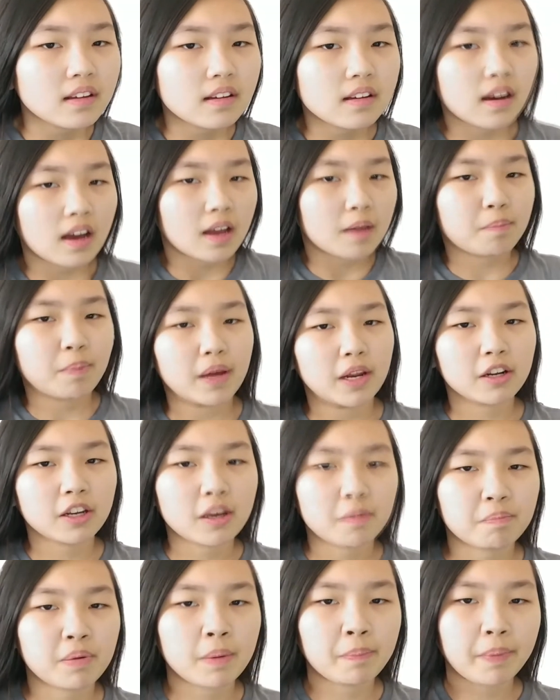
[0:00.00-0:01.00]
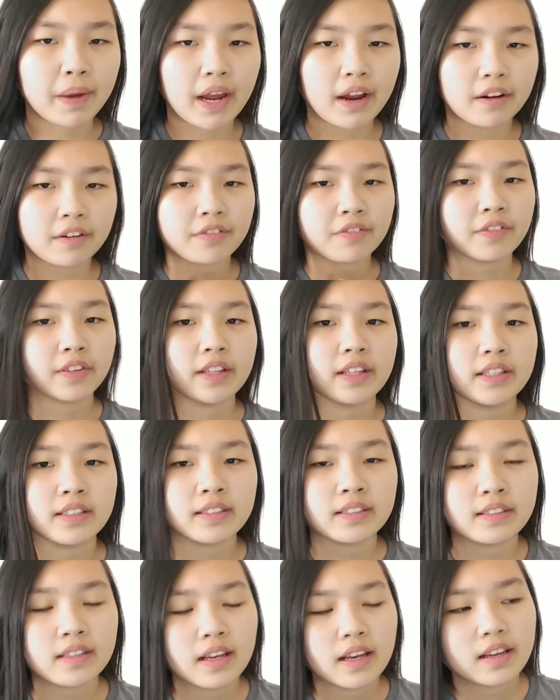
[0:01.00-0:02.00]
I better get prepared for
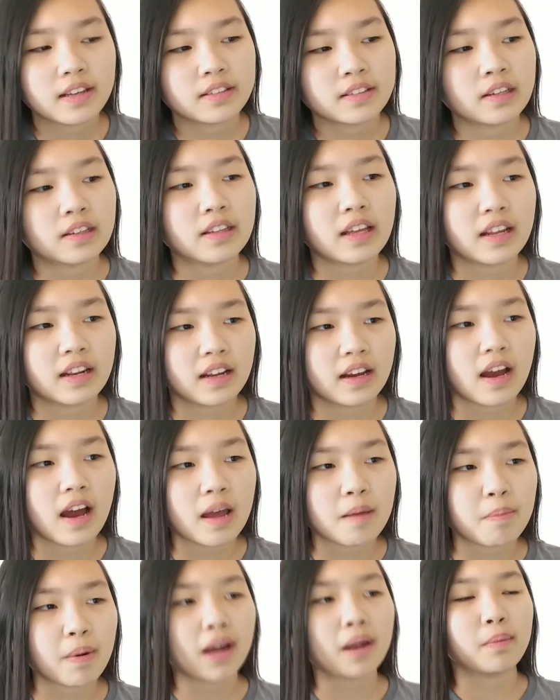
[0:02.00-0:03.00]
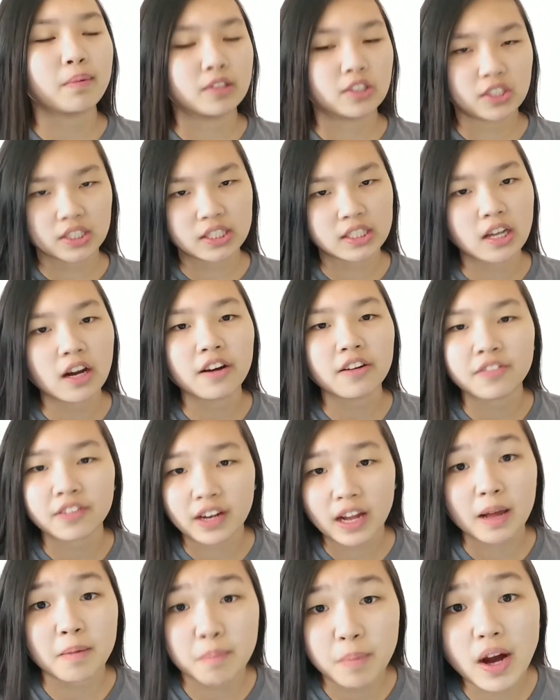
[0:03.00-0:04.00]
this. So then I bought a bunch of stuff and
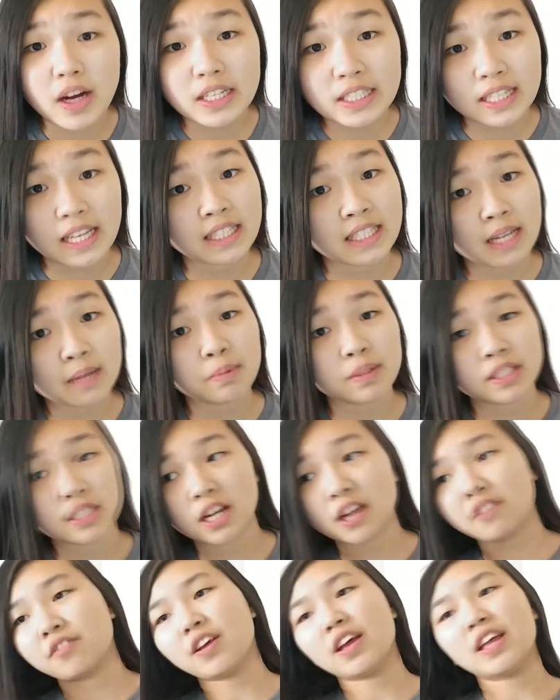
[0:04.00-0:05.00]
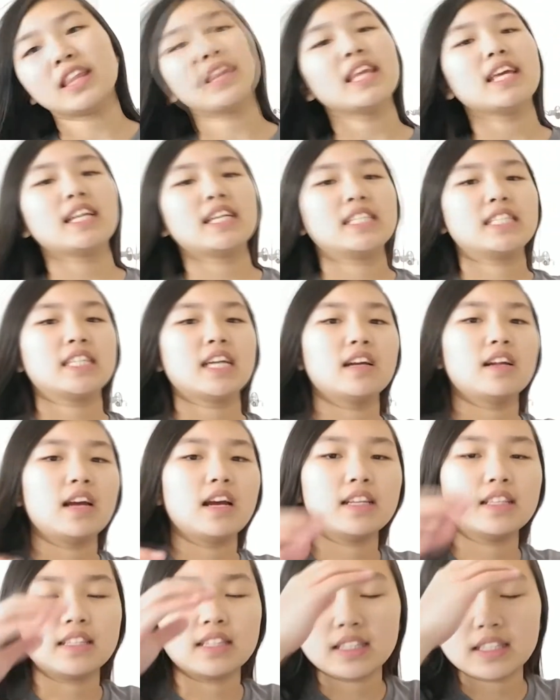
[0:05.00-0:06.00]
I unboxed that type of stuff. And then I
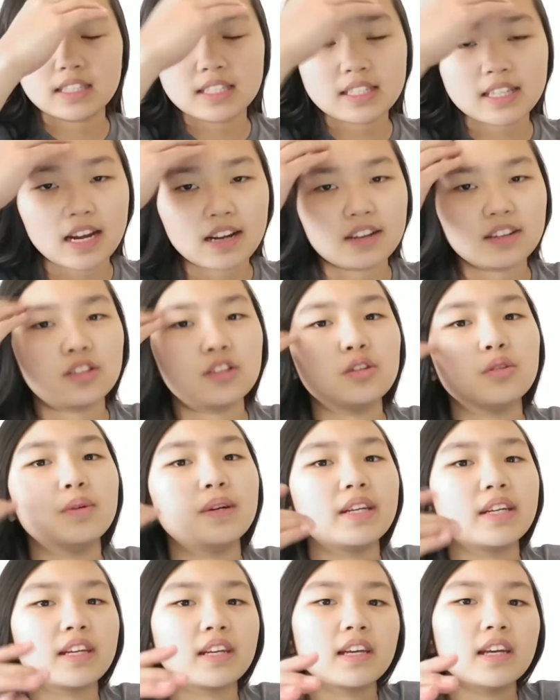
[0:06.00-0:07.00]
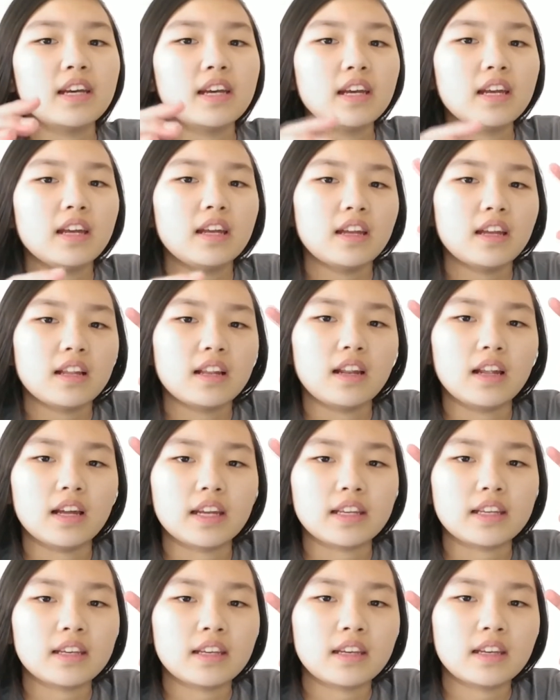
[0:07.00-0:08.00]
started doing
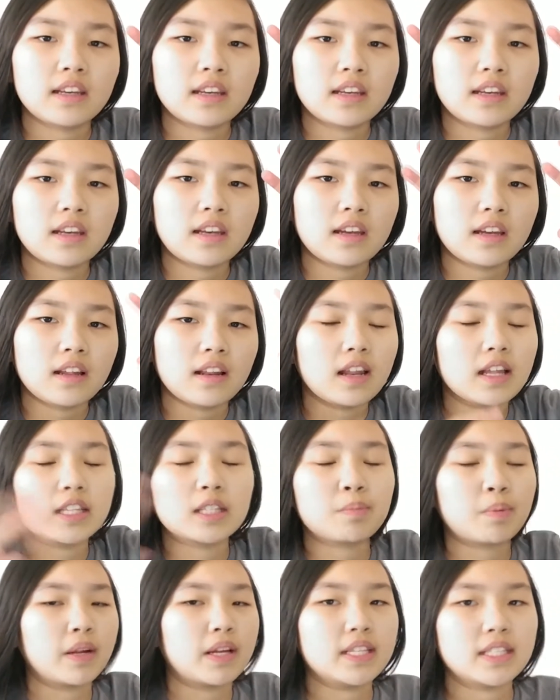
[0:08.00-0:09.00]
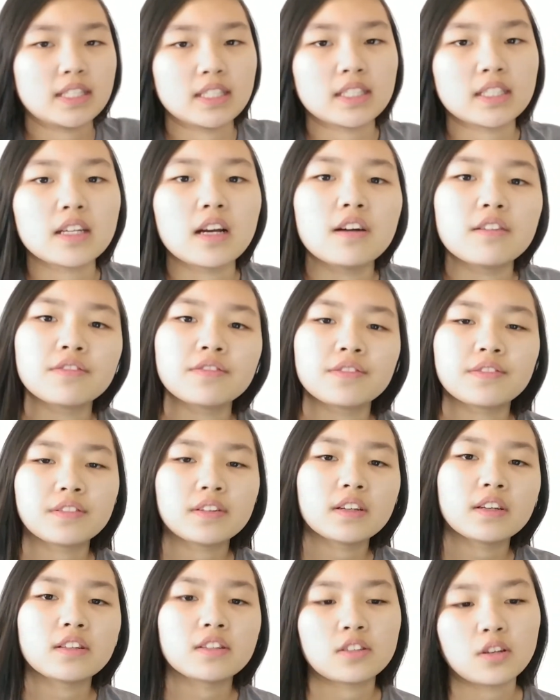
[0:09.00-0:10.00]
like Let's Plays and stuff.
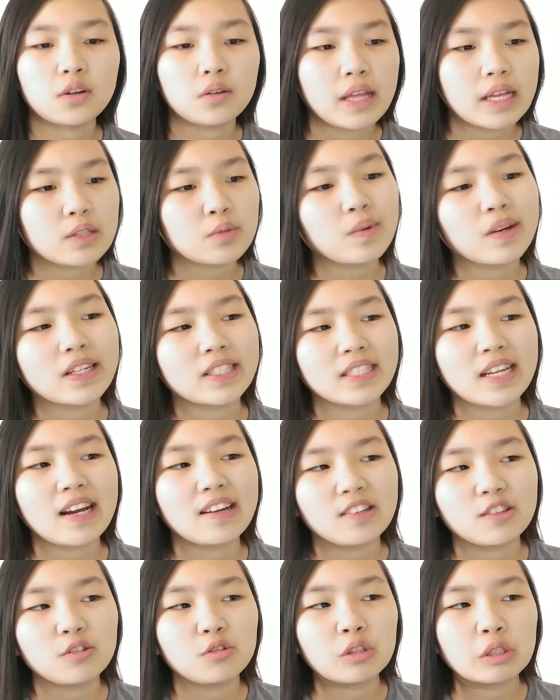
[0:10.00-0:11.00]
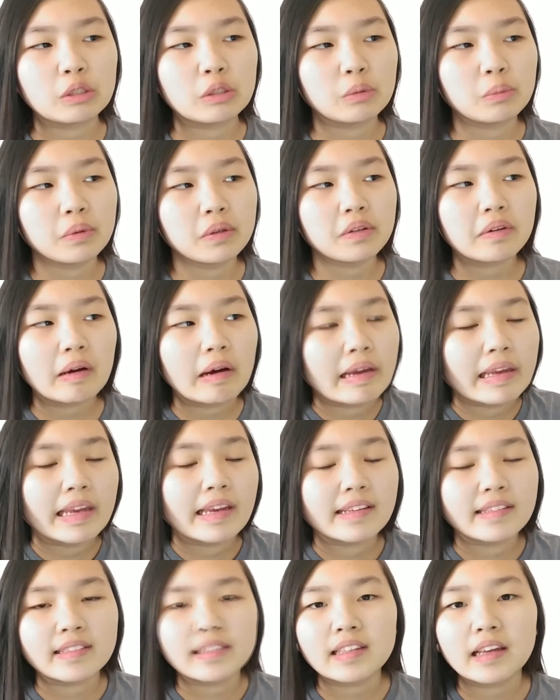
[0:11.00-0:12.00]
So that's when I started YouTube, I
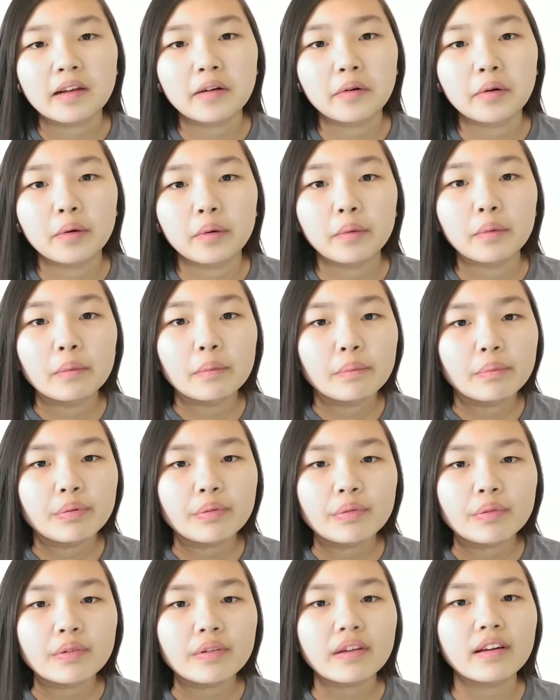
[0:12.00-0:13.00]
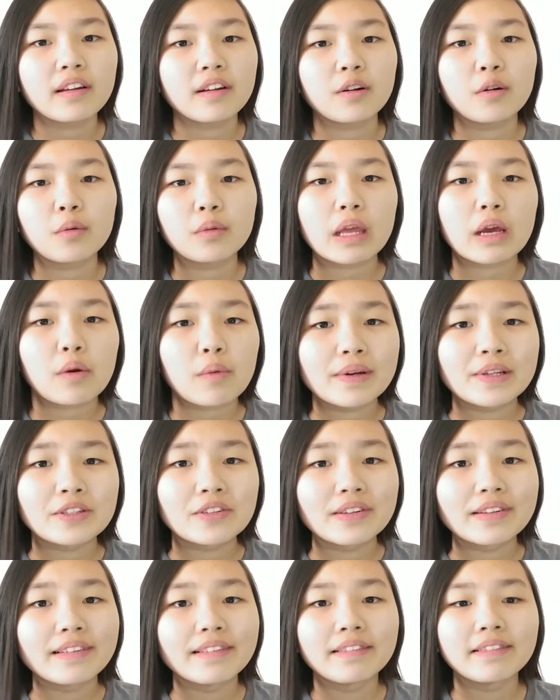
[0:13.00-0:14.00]
guess. I don't know what that
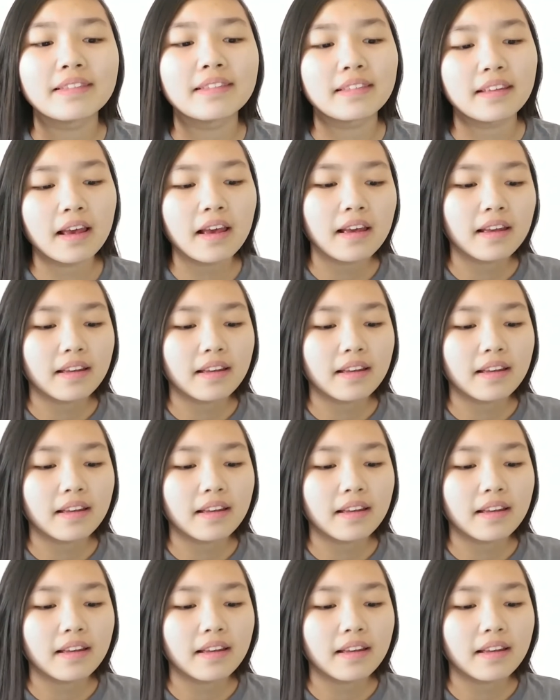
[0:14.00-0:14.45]
question is.